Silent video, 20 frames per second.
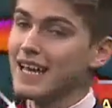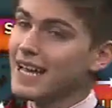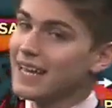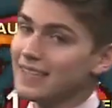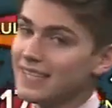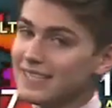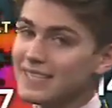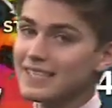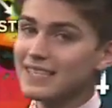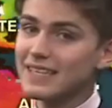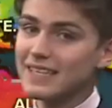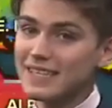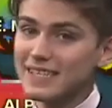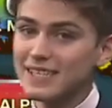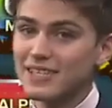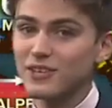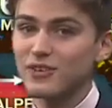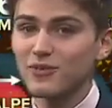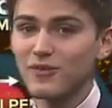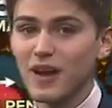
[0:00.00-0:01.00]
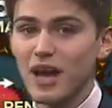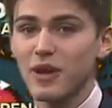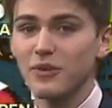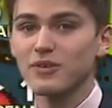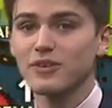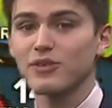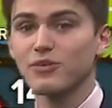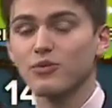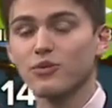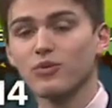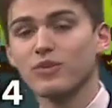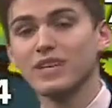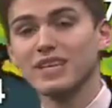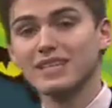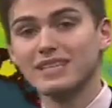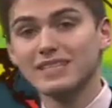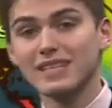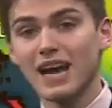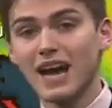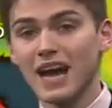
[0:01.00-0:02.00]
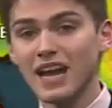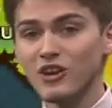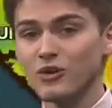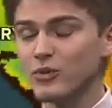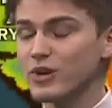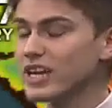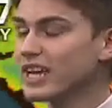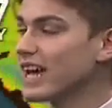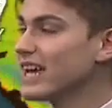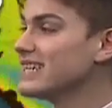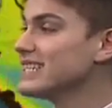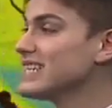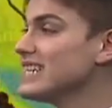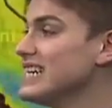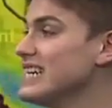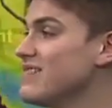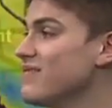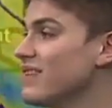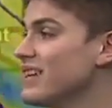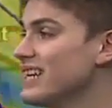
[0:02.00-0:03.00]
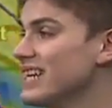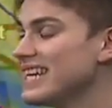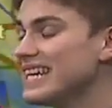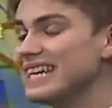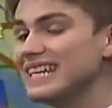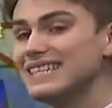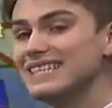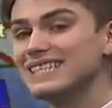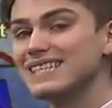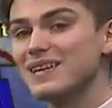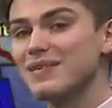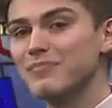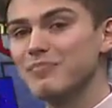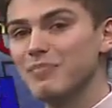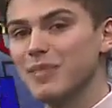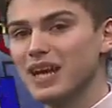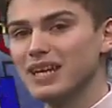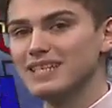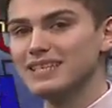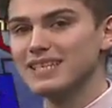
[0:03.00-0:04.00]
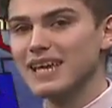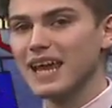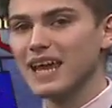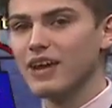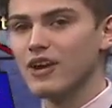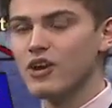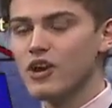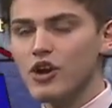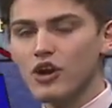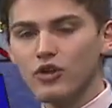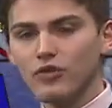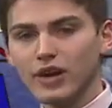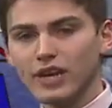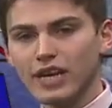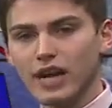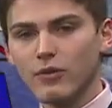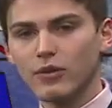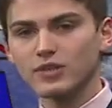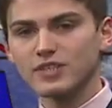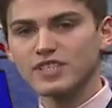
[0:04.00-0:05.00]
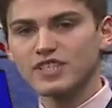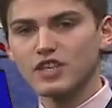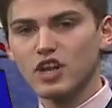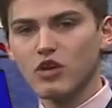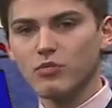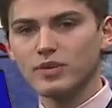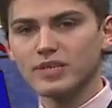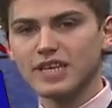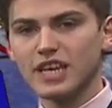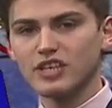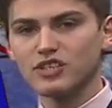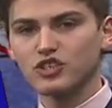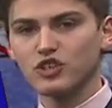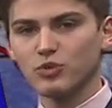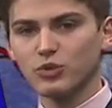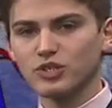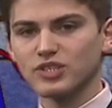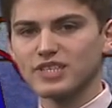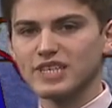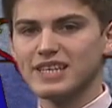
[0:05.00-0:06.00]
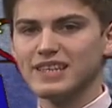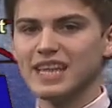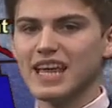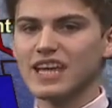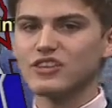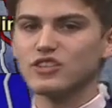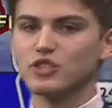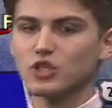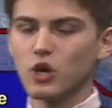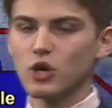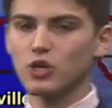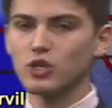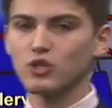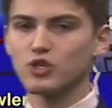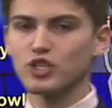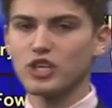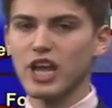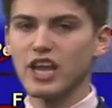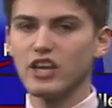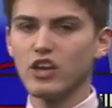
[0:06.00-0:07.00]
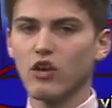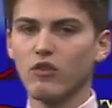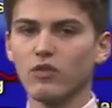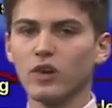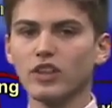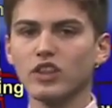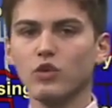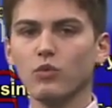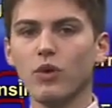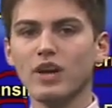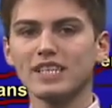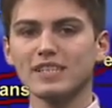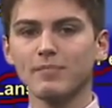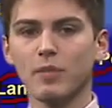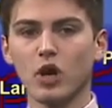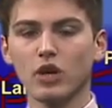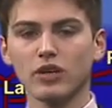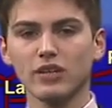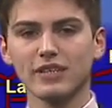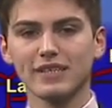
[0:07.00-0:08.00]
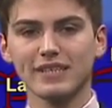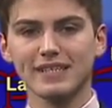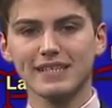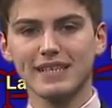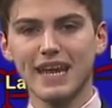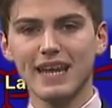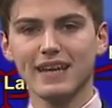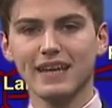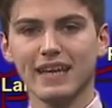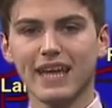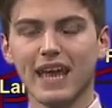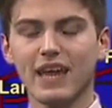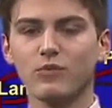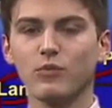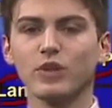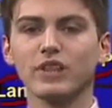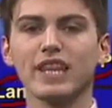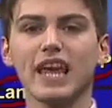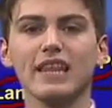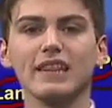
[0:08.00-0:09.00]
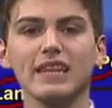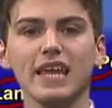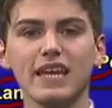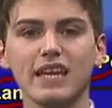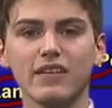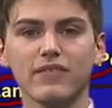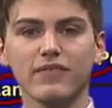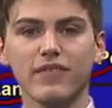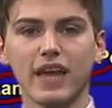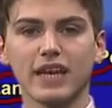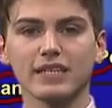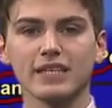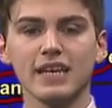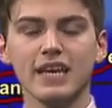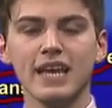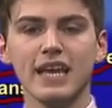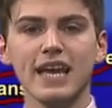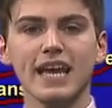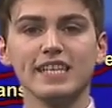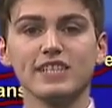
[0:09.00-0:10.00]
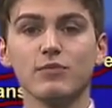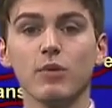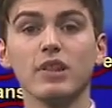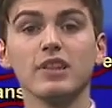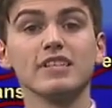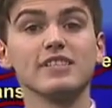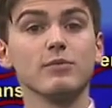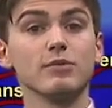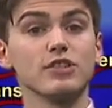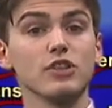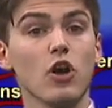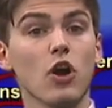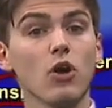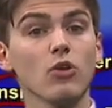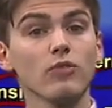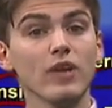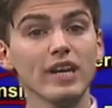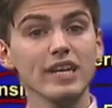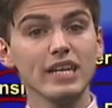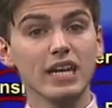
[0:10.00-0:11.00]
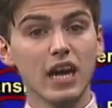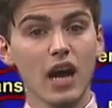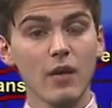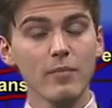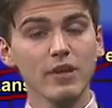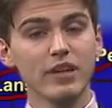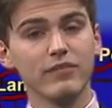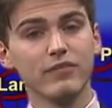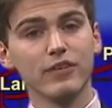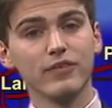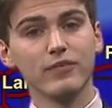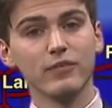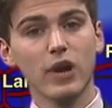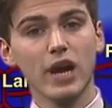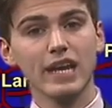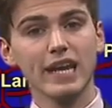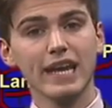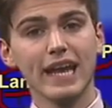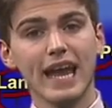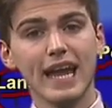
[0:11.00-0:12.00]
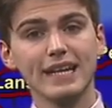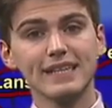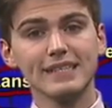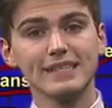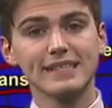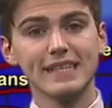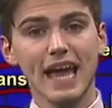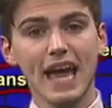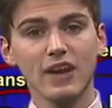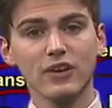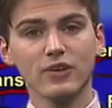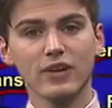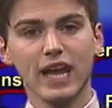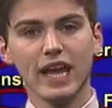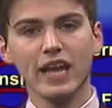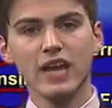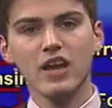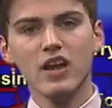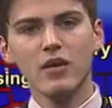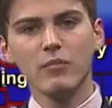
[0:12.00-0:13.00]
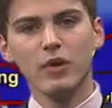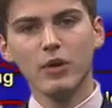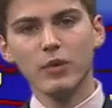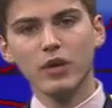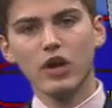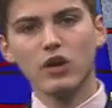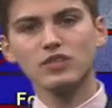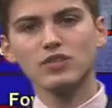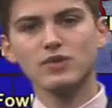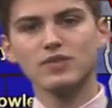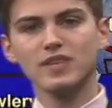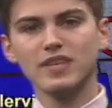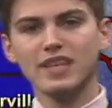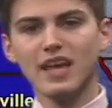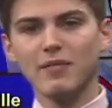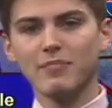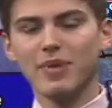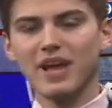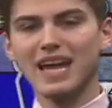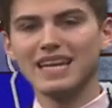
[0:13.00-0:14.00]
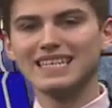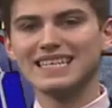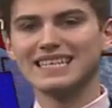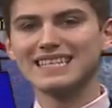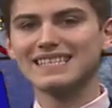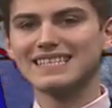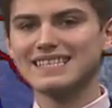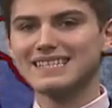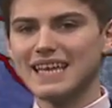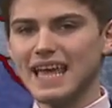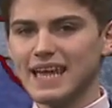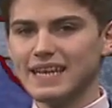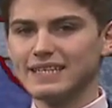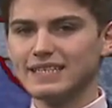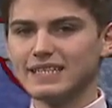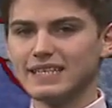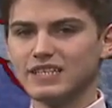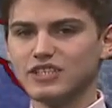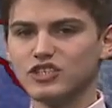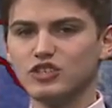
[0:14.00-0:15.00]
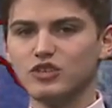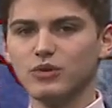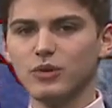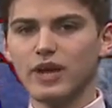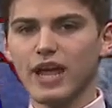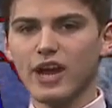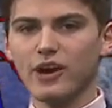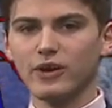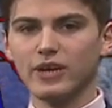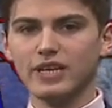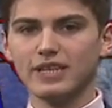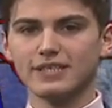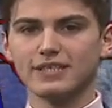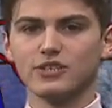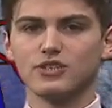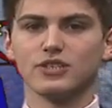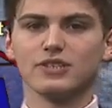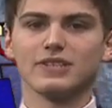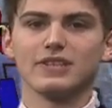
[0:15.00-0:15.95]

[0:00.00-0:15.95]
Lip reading: And this is going to stick around through the entire weekend, even into Monday. Right now, our snow potential, we're seeing that darker shading over on the west part of the state, again with that lake effect, as well as what's already coming for Friday and Saturday. But we also see that band extend into areas such as